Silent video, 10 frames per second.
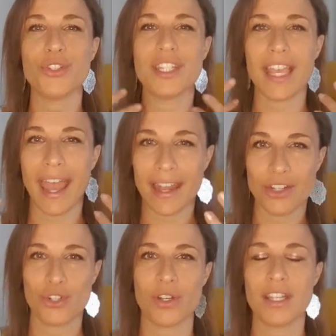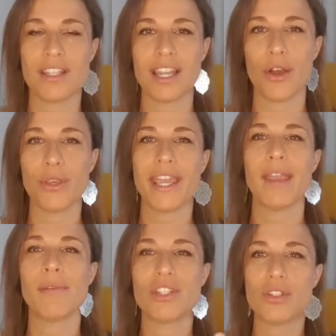the entrance, how you
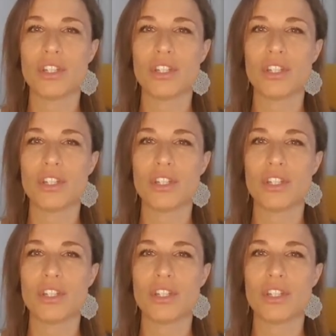came into